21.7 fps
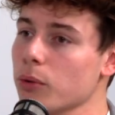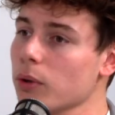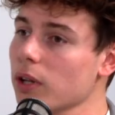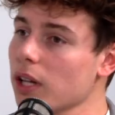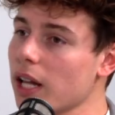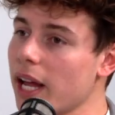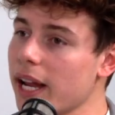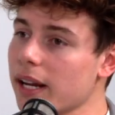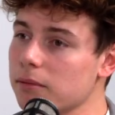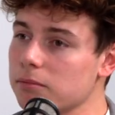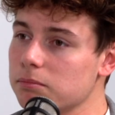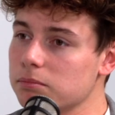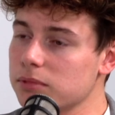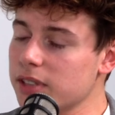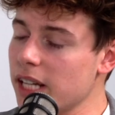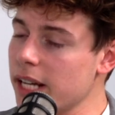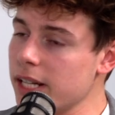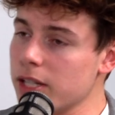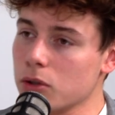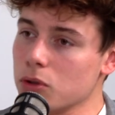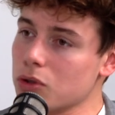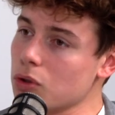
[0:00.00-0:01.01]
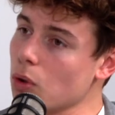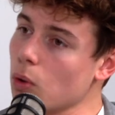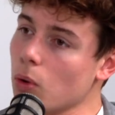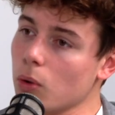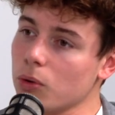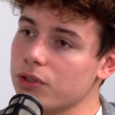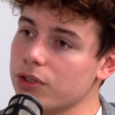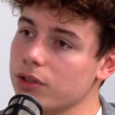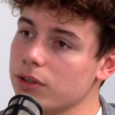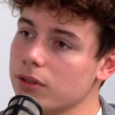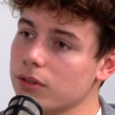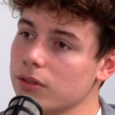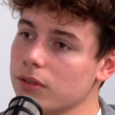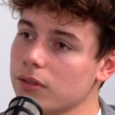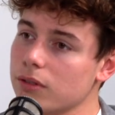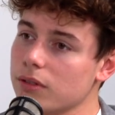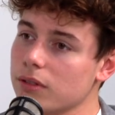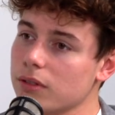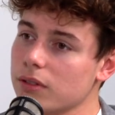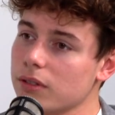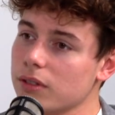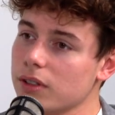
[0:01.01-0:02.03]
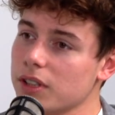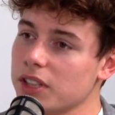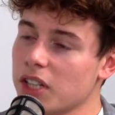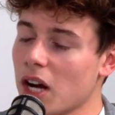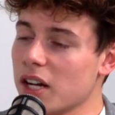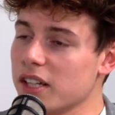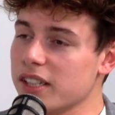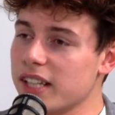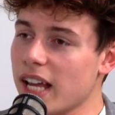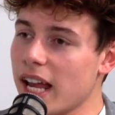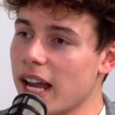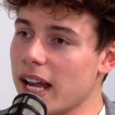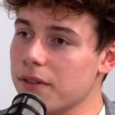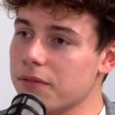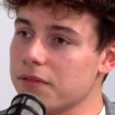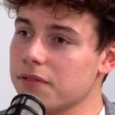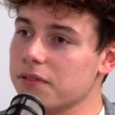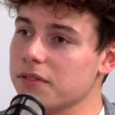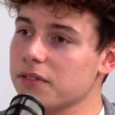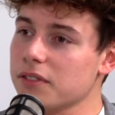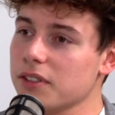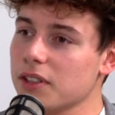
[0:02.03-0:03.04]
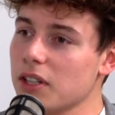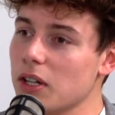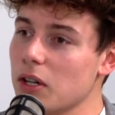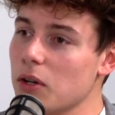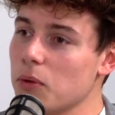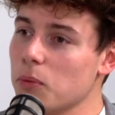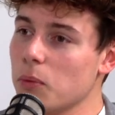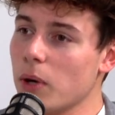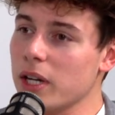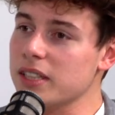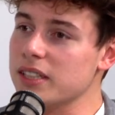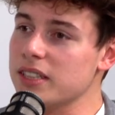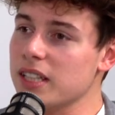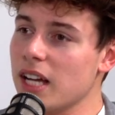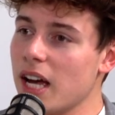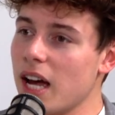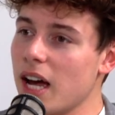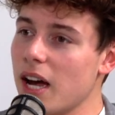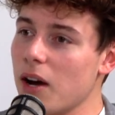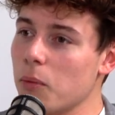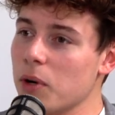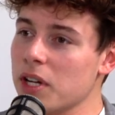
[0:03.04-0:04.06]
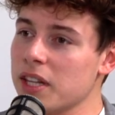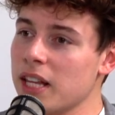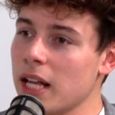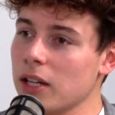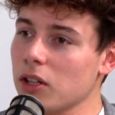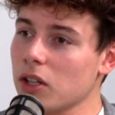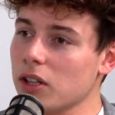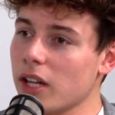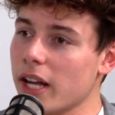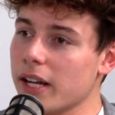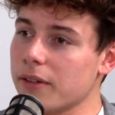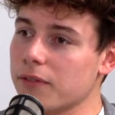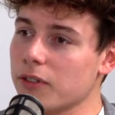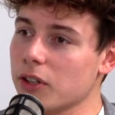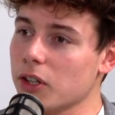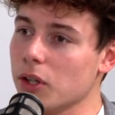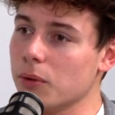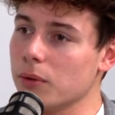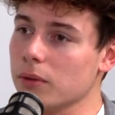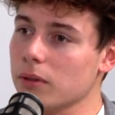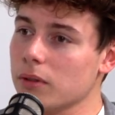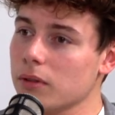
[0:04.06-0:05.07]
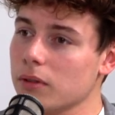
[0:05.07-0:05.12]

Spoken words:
were like 10 years old, young Dave. What did that look like for you?